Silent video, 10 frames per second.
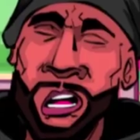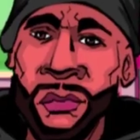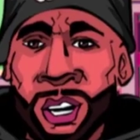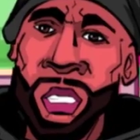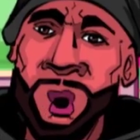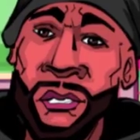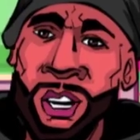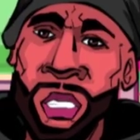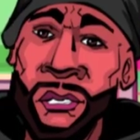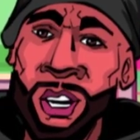fucking
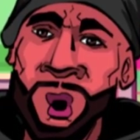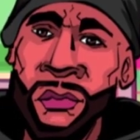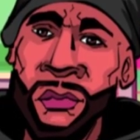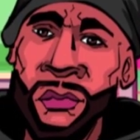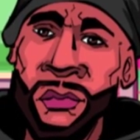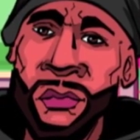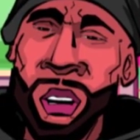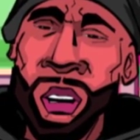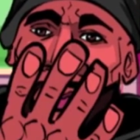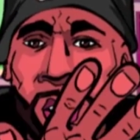forms now.
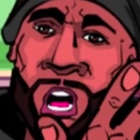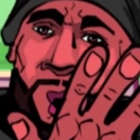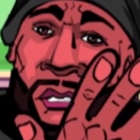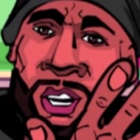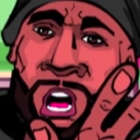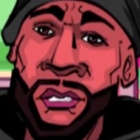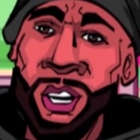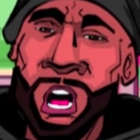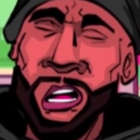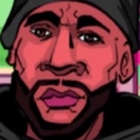This is how we're gonna
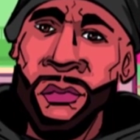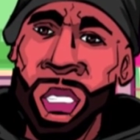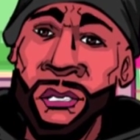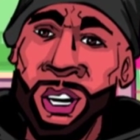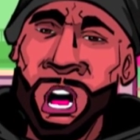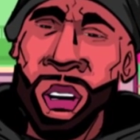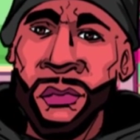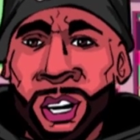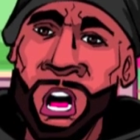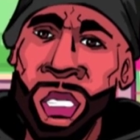fucking start kicking
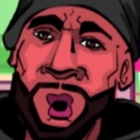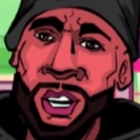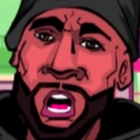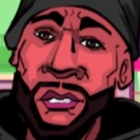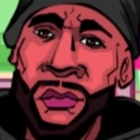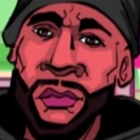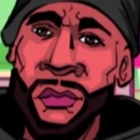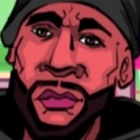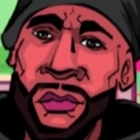and punching and shit.